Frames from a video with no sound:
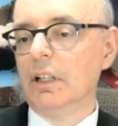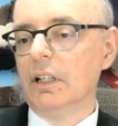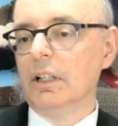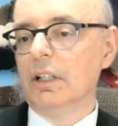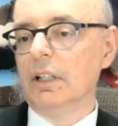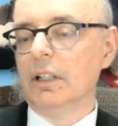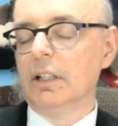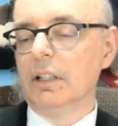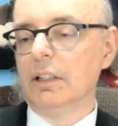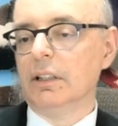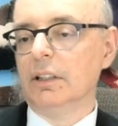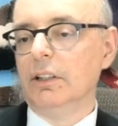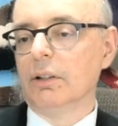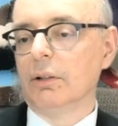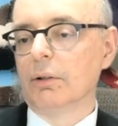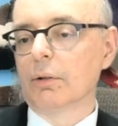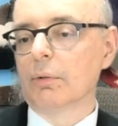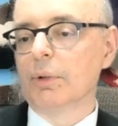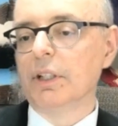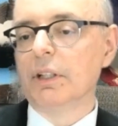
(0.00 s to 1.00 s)

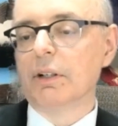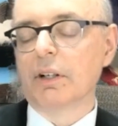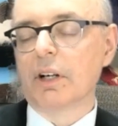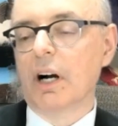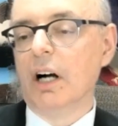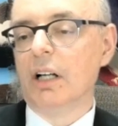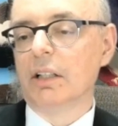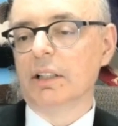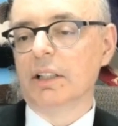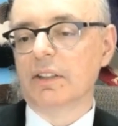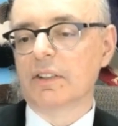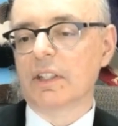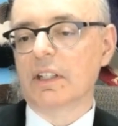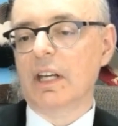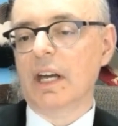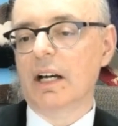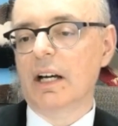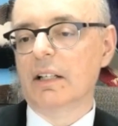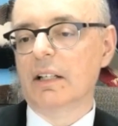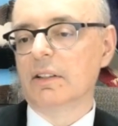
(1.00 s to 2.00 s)
one of your colleagues that
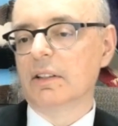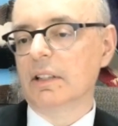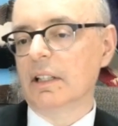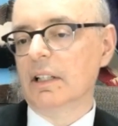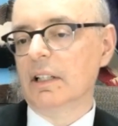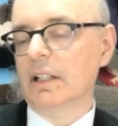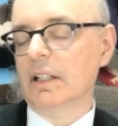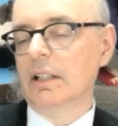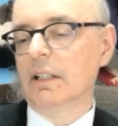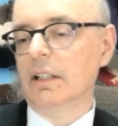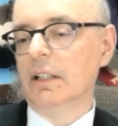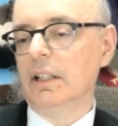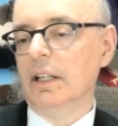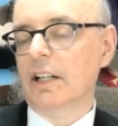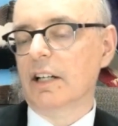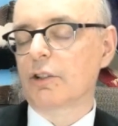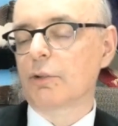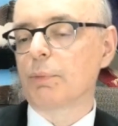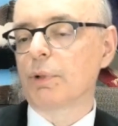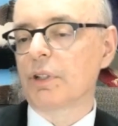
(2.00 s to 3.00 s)
has
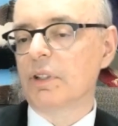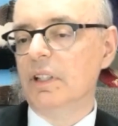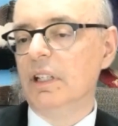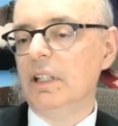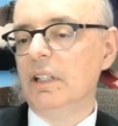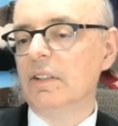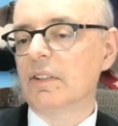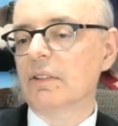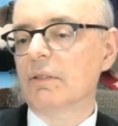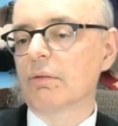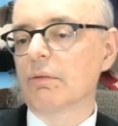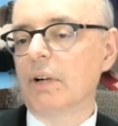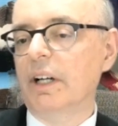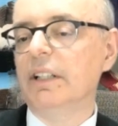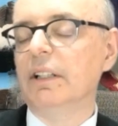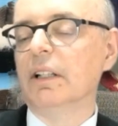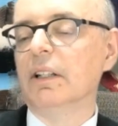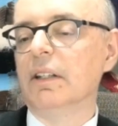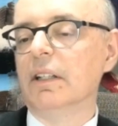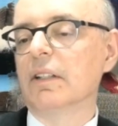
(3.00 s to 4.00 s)
expertise
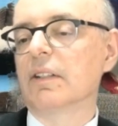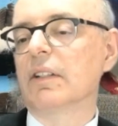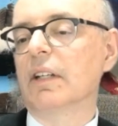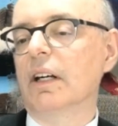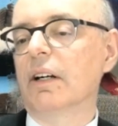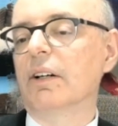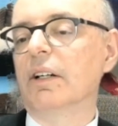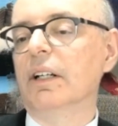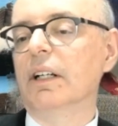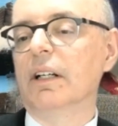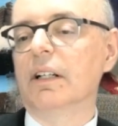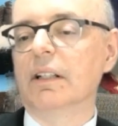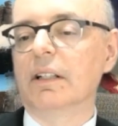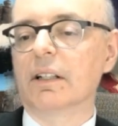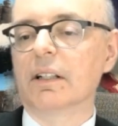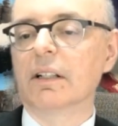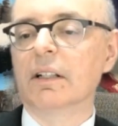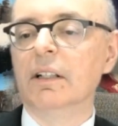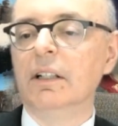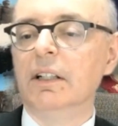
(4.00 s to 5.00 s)
right in this area
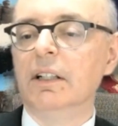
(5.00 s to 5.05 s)
here,